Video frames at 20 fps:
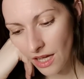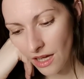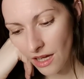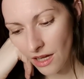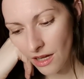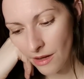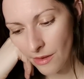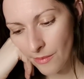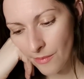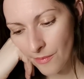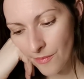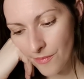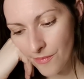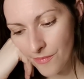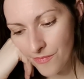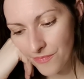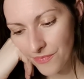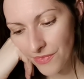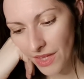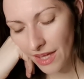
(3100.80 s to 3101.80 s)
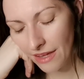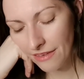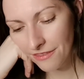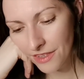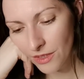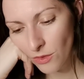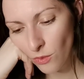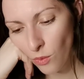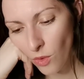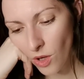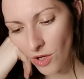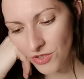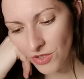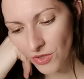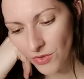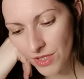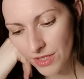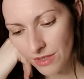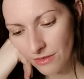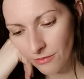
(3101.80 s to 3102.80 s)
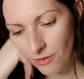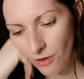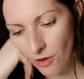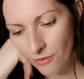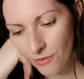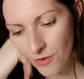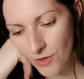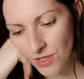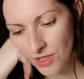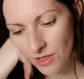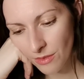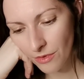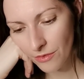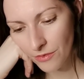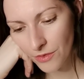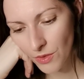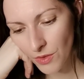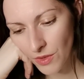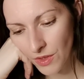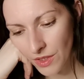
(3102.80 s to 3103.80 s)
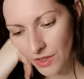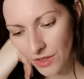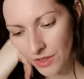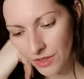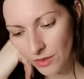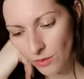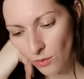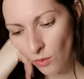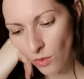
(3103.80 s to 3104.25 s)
I feel water is involved for some of you here.